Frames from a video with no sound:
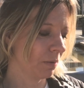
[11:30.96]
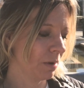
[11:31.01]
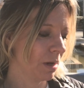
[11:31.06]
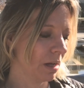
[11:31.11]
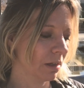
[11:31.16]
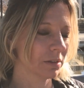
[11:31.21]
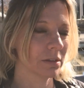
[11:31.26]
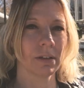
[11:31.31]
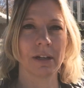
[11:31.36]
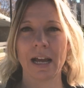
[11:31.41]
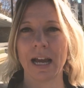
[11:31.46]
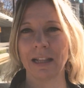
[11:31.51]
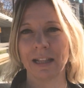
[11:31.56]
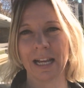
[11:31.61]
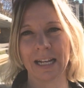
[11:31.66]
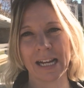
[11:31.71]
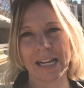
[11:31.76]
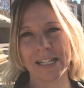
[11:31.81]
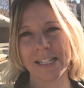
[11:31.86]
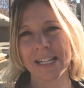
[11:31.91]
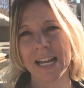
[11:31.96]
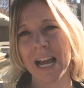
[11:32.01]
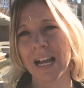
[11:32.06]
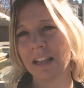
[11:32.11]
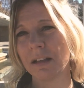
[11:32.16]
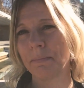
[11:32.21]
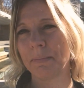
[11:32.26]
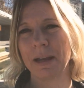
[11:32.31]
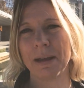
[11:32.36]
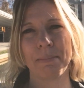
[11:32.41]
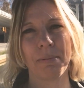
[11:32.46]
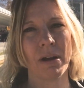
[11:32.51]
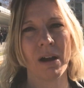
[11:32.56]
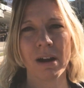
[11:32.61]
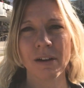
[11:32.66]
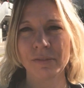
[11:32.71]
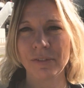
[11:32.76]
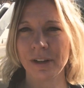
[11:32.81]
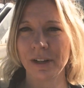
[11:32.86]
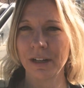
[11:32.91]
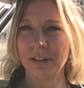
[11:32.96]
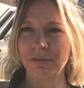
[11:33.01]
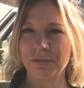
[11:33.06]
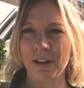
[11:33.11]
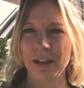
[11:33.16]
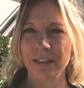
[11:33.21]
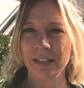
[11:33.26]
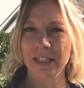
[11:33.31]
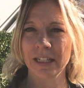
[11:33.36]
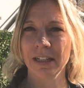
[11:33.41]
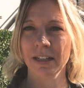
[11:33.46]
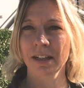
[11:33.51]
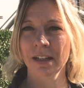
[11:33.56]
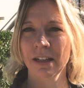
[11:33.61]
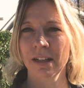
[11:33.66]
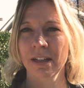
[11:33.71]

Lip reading: We also had, like I said, the people are very friendly,